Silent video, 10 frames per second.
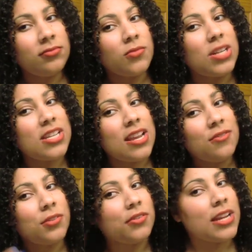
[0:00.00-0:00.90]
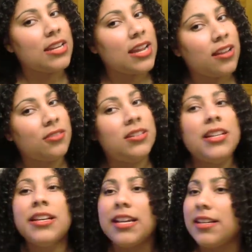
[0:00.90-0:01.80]
which I have on right now,
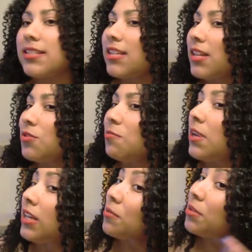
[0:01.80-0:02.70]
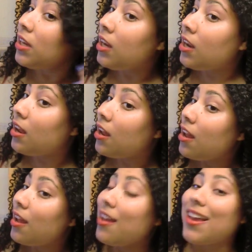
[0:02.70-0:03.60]
and it's not too makeup-y.
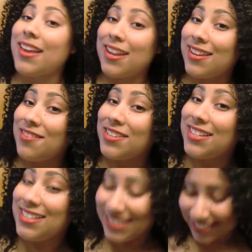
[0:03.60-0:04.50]
And I love it.